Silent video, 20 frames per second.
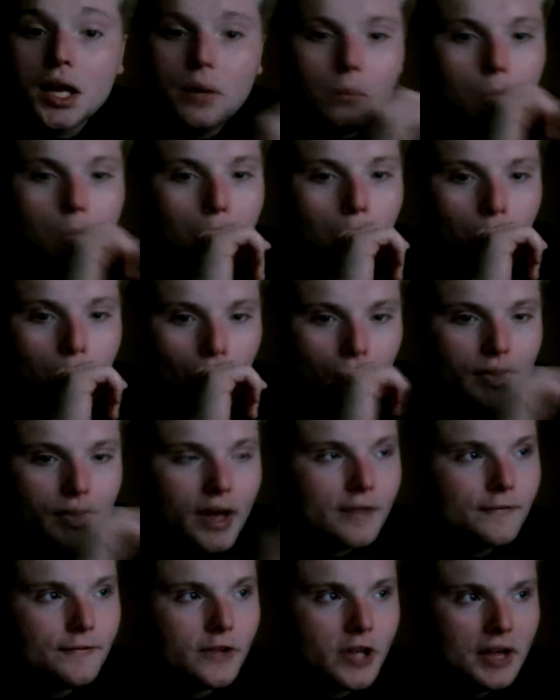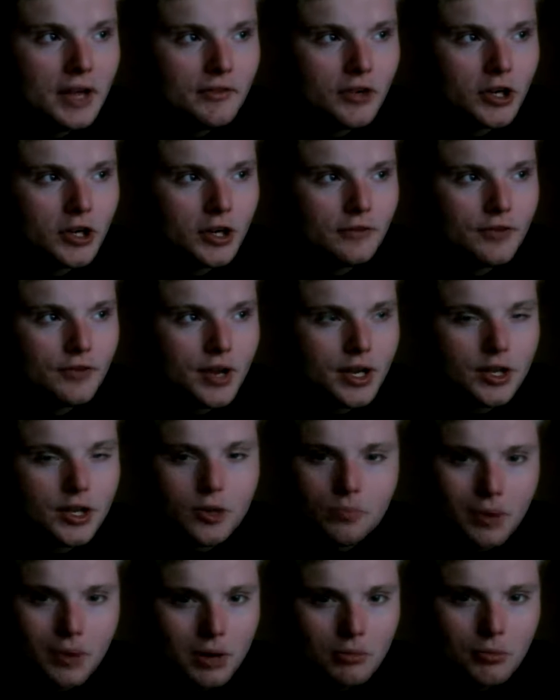Now, if you've never heard of it,
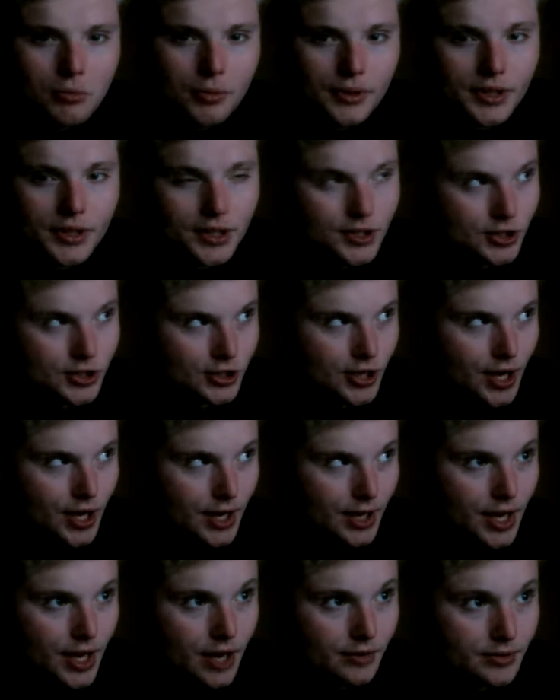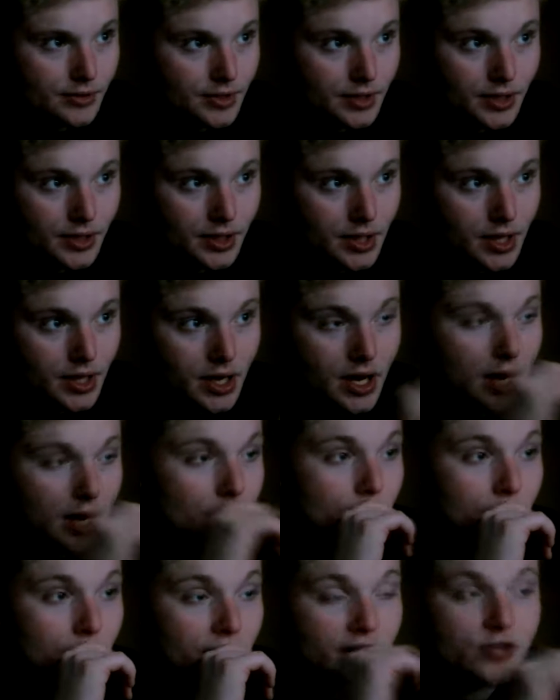you probably need to check it out.
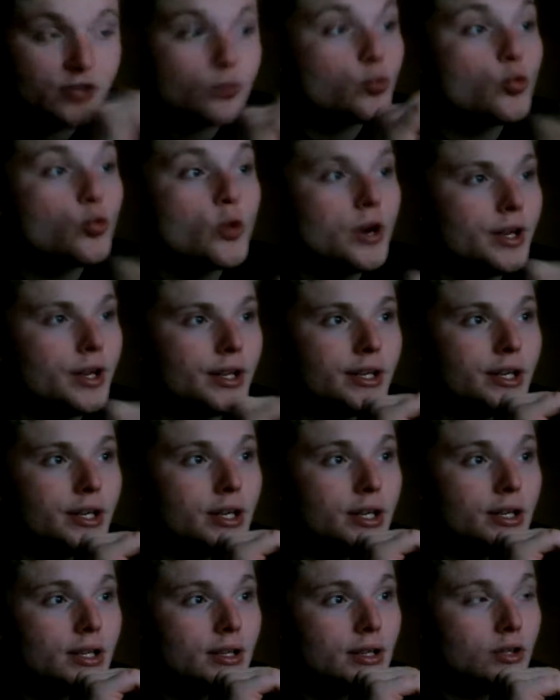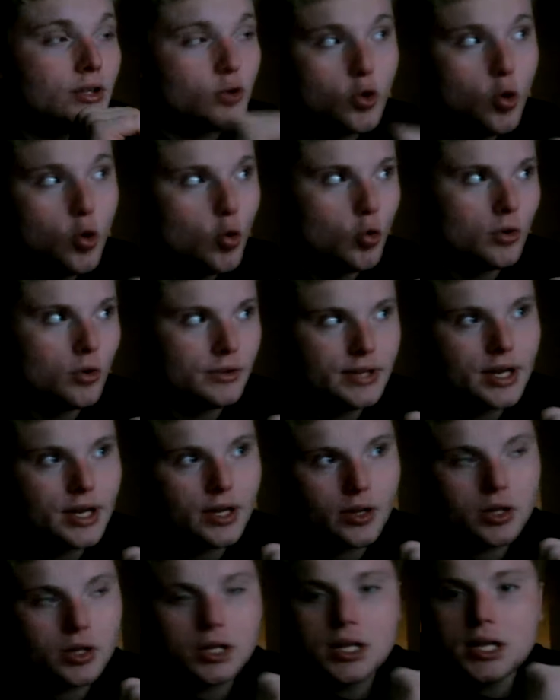It's really cool.
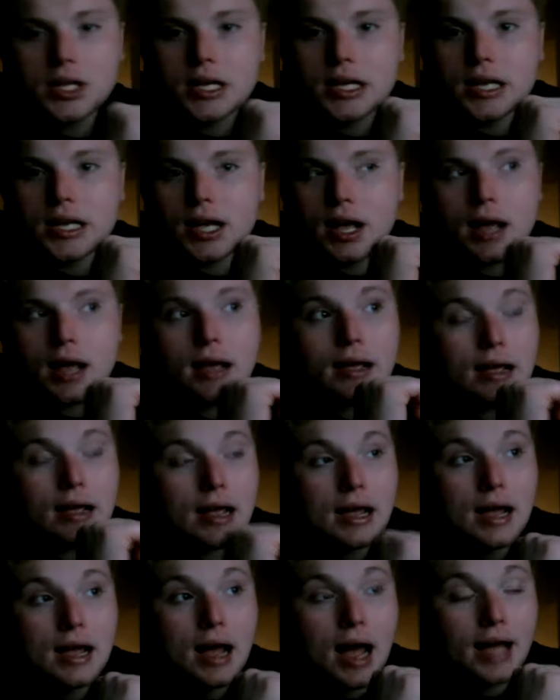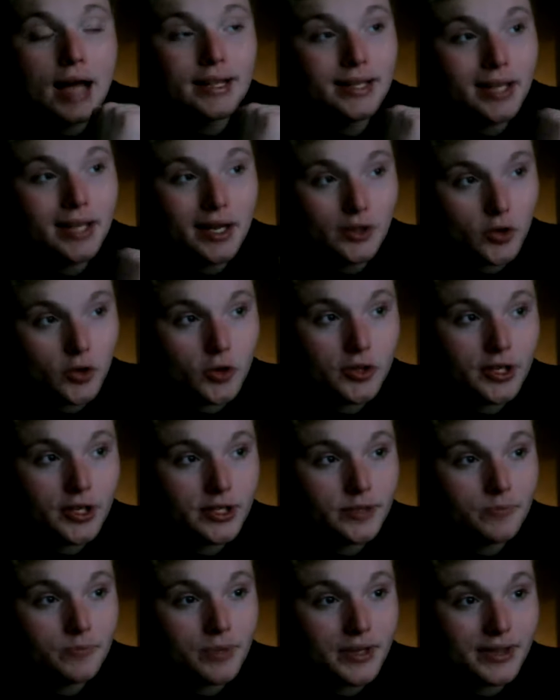Now, I did not know
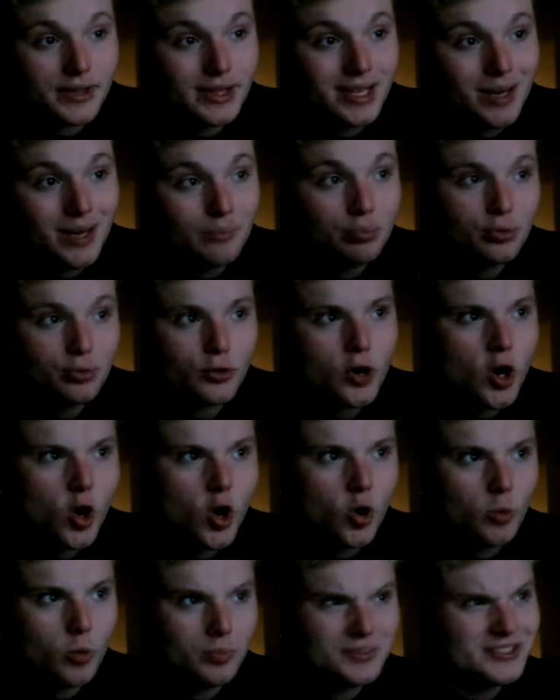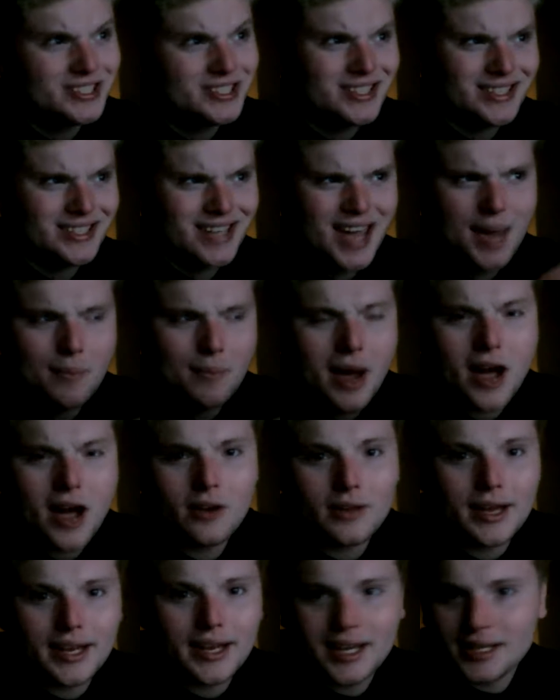this, but that probe just came
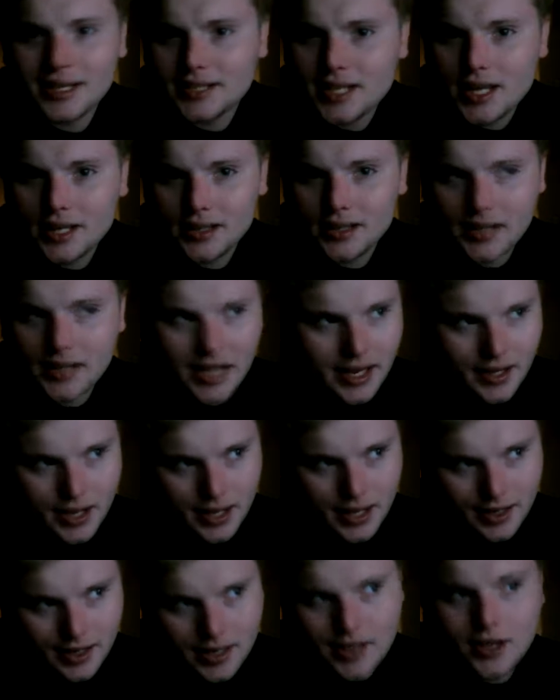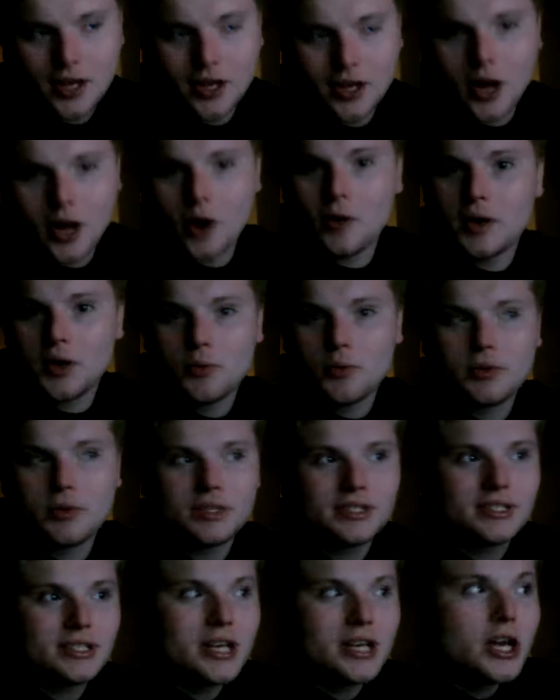out it didn't it
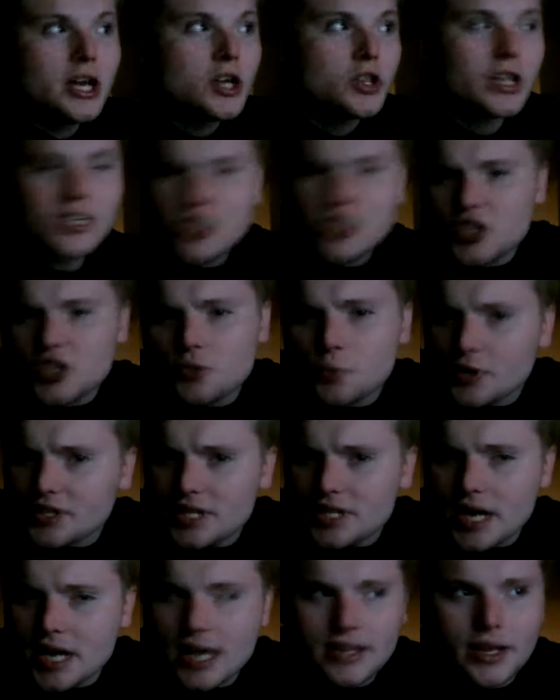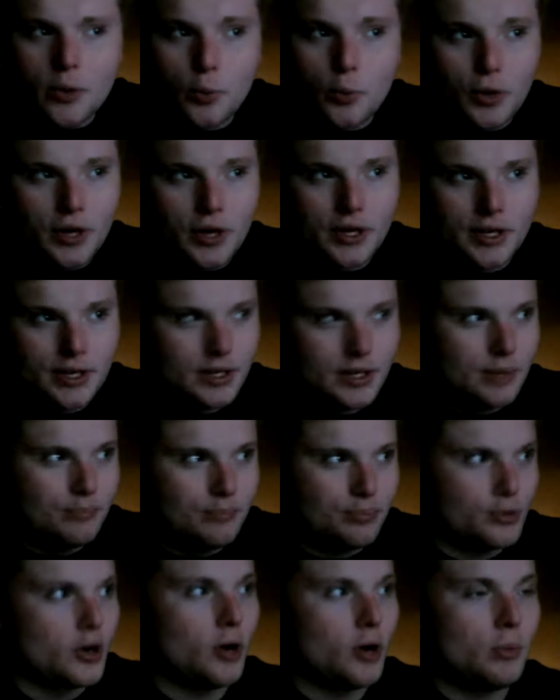was, let's just pretend that we're the
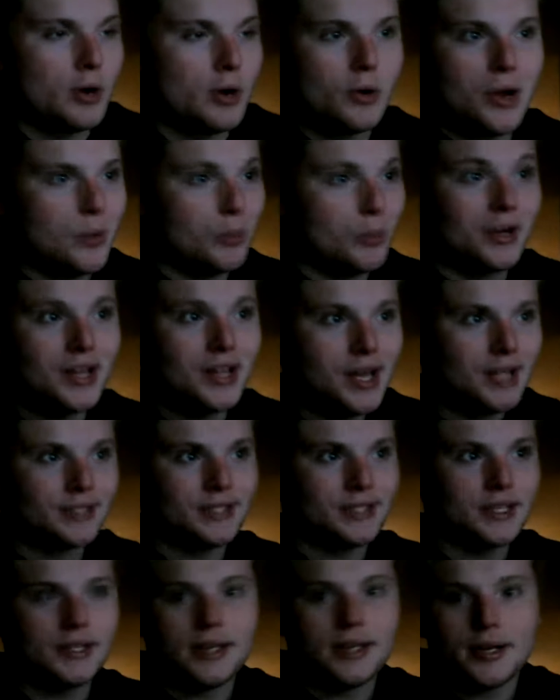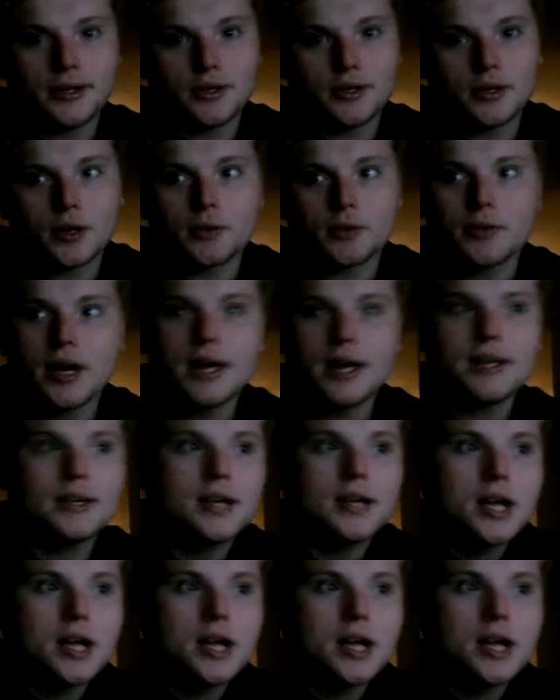probe. All right, we're the InSight lander. All right,